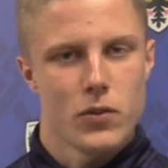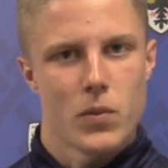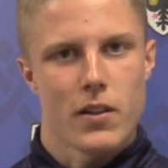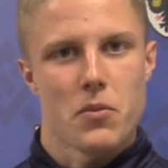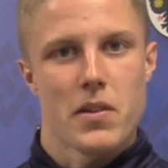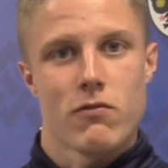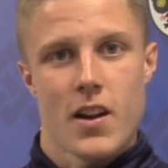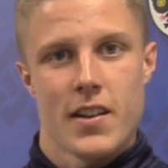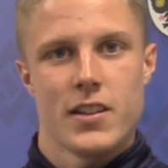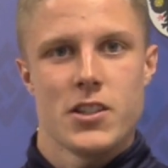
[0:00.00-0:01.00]
whether it be
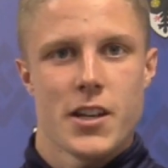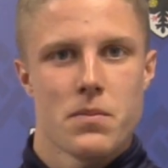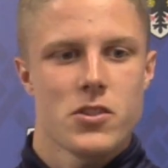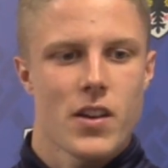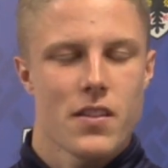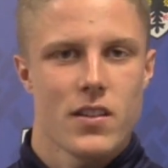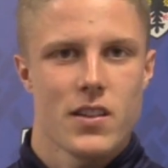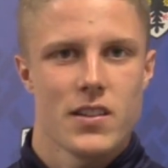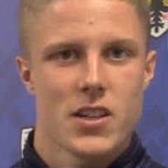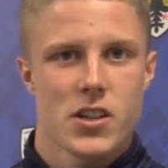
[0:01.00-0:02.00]
running, gym, strength and
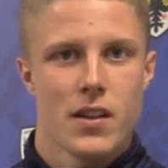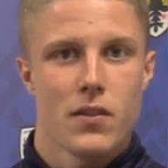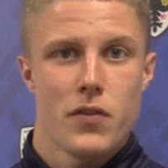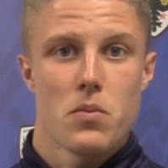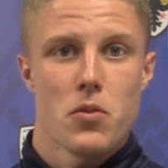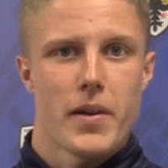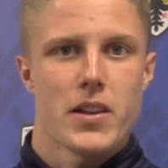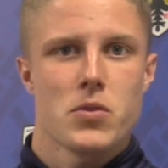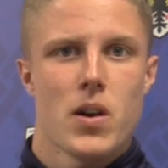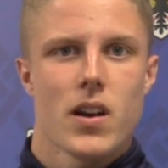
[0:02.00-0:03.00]
conditioning,
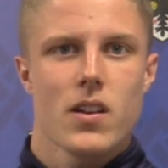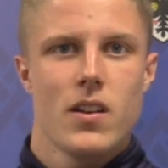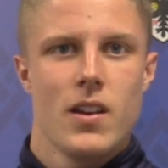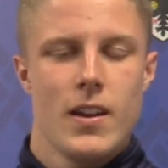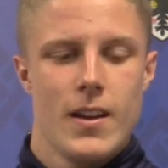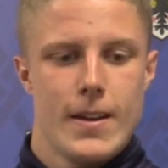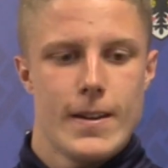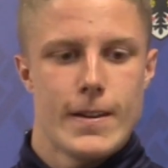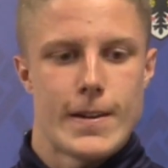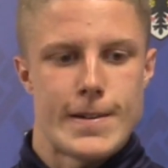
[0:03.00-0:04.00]
football-based work,
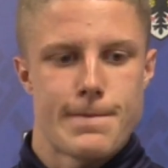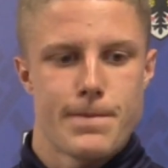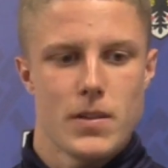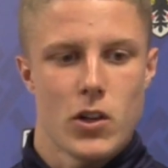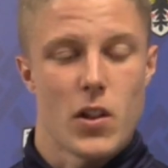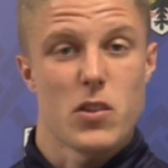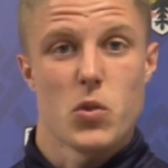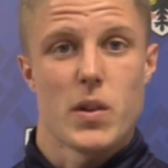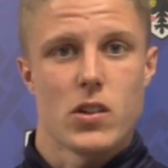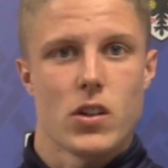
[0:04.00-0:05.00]
there's
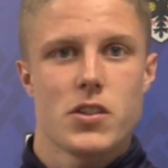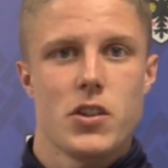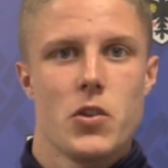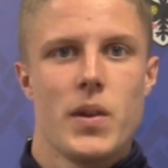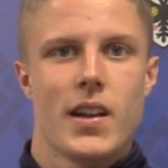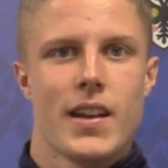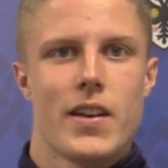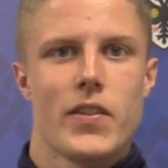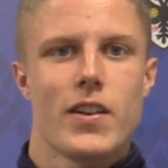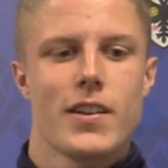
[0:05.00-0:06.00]
always a lot to do. We can
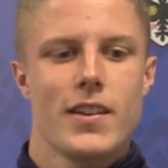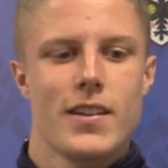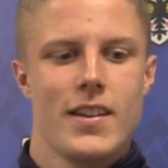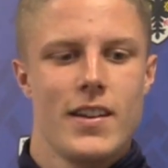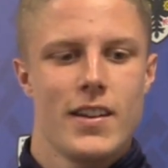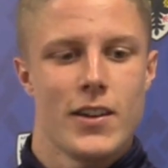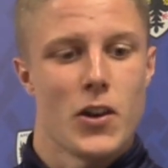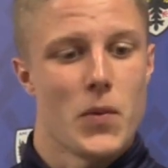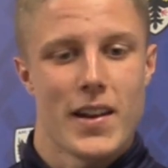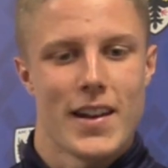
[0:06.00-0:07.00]
never
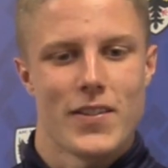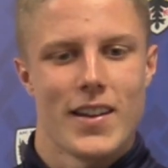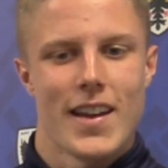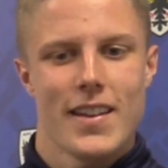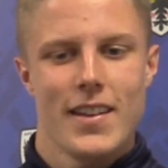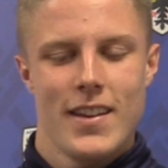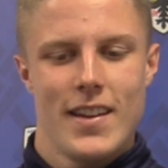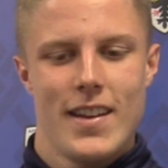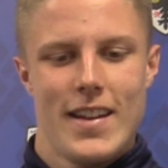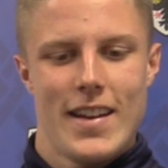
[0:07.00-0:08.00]
let
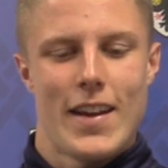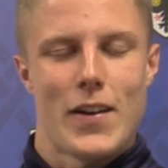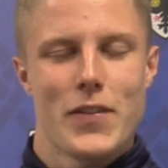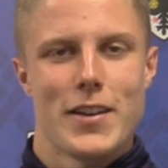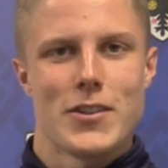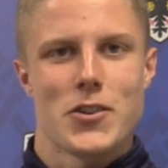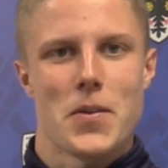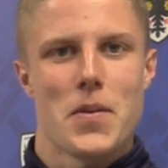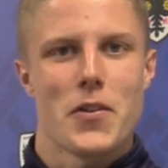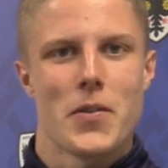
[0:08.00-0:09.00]
our fitness
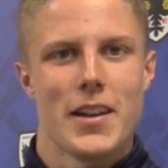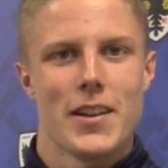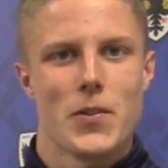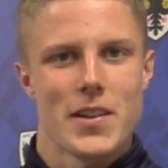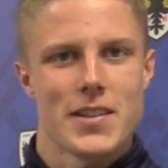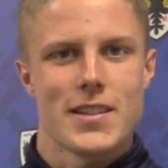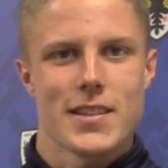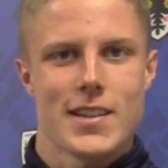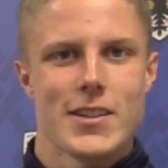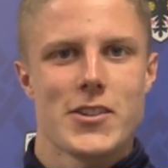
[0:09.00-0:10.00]
drop off. We always need to
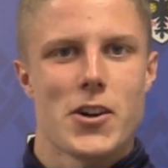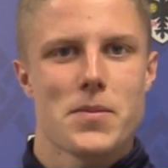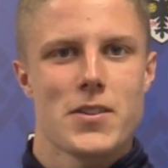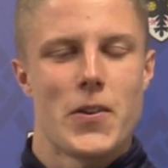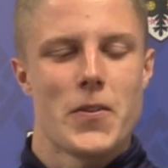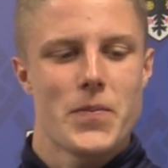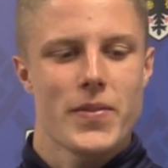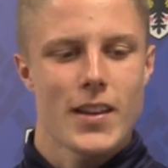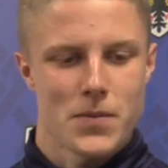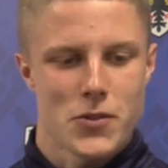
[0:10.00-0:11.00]
stay sharp. So
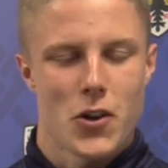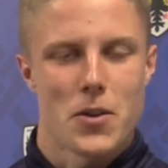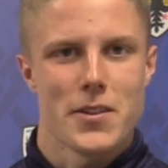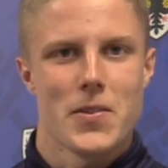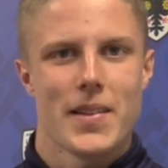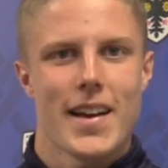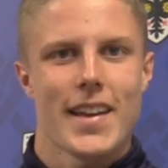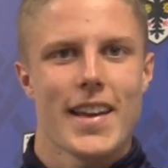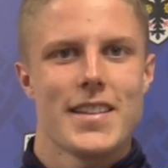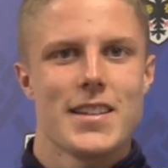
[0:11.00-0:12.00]
I'm sure I'll be doing that
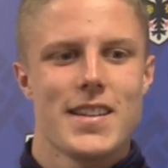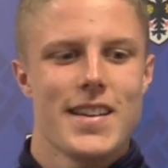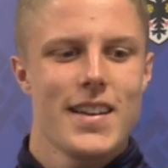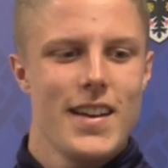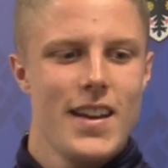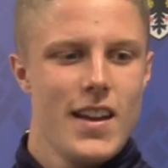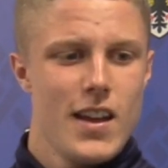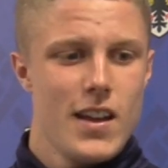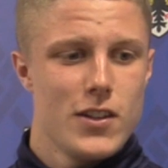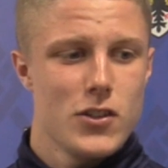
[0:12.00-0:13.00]
again this year,
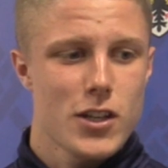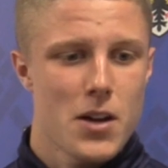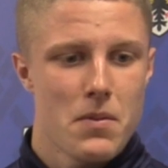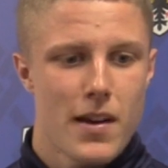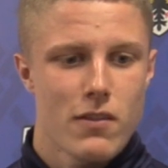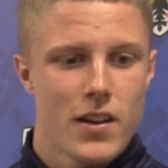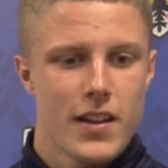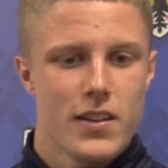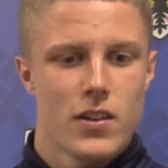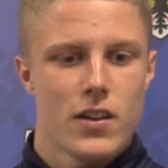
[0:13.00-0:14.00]
and just coming back
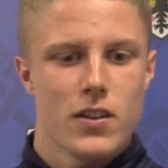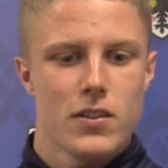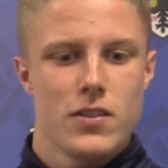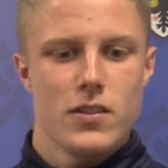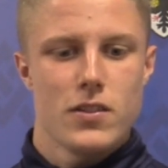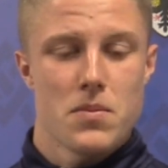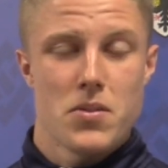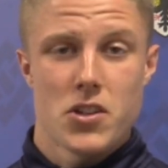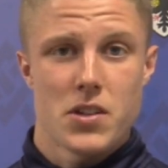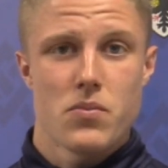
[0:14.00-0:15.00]
ready to
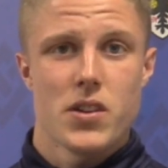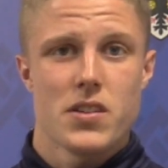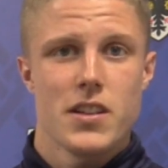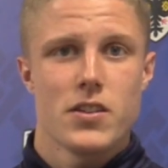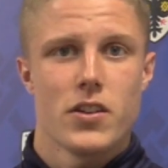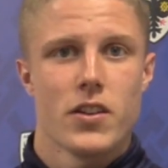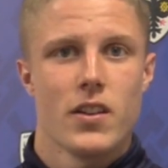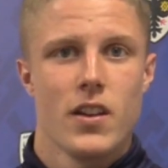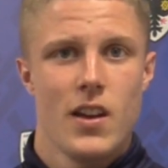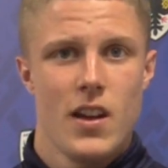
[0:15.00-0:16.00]
push in pre-season